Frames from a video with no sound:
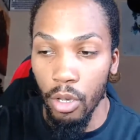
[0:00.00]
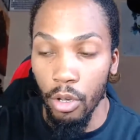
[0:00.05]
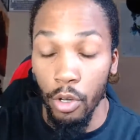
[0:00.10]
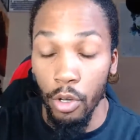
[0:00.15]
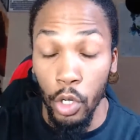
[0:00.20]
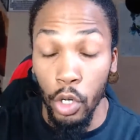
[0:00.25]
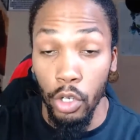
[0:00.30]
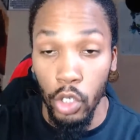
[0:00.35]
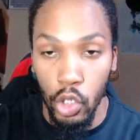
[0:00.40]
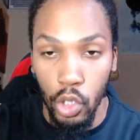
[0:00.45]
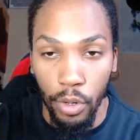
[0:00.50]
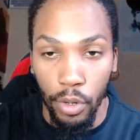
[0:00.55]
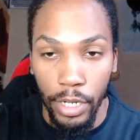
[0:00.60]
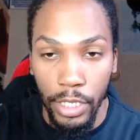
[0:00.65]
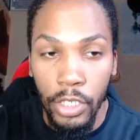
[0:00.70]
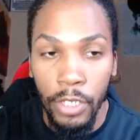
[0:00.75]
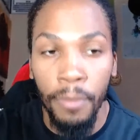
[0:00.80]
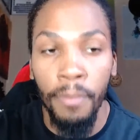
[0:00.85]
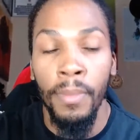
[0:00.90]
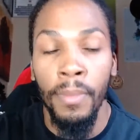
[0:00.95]
or your
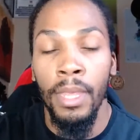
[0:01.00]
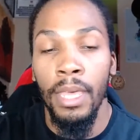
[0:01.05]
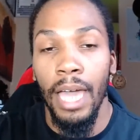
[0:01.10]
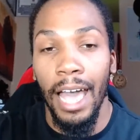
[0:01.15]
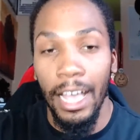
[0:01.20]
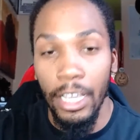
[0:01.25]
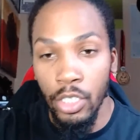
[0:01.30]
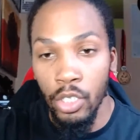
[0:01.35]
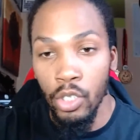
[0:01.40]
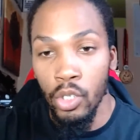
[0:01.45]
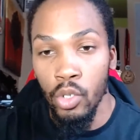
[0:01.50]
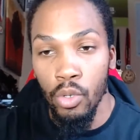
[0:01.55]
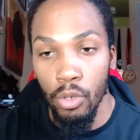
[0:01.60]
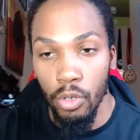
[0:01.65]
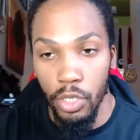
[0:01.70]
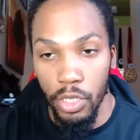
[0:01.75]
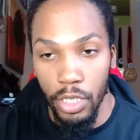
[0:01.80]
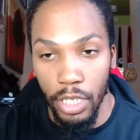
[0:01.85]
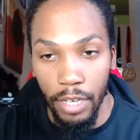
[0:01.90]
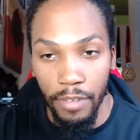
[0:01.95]
endurance as you do
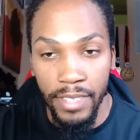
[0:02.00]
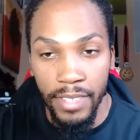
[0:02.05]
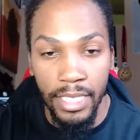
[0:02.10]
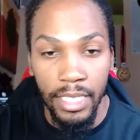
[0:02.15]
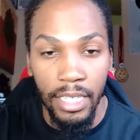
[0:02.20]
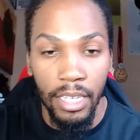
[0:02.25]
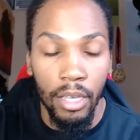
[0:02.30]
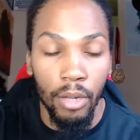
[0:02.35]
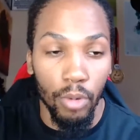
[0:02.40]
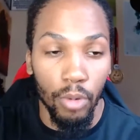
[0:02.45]
those lifts,